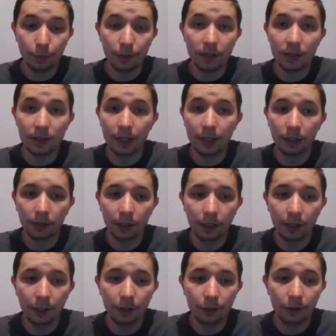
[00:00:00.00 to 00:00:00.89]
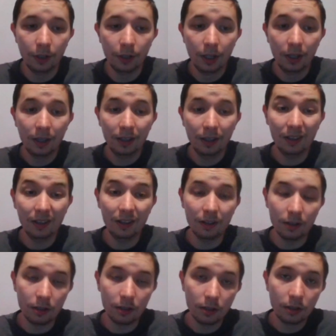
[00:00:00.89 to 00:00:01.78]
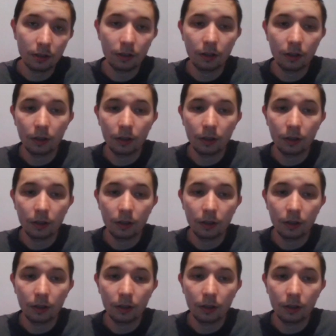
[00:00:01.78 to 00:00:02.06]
It's still here. King is